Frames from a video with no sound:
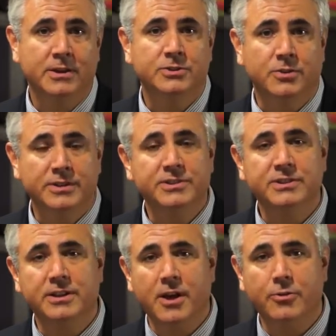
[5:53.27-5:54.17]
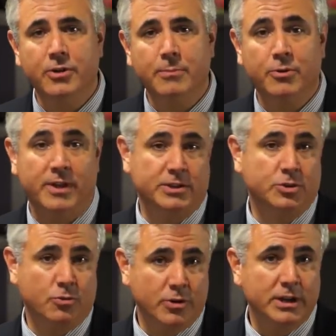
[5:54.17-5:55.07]
So this is another number that's
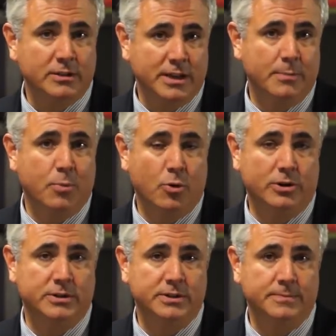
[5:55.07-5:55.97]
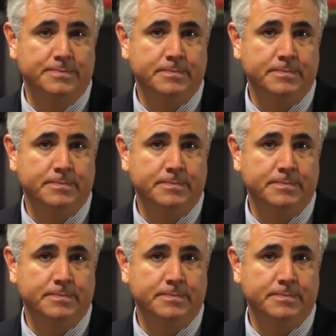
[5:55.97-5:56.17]
critically important.